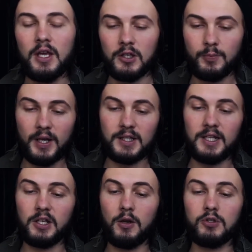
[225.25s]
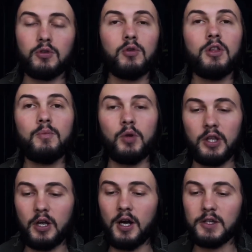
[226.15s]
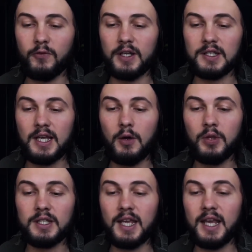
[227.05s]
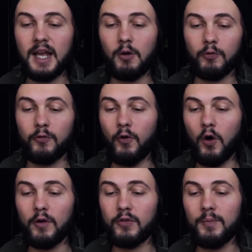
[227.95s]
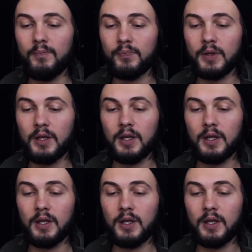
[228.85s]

Your spectator goes through them with the cards face down. They take out 4 of them.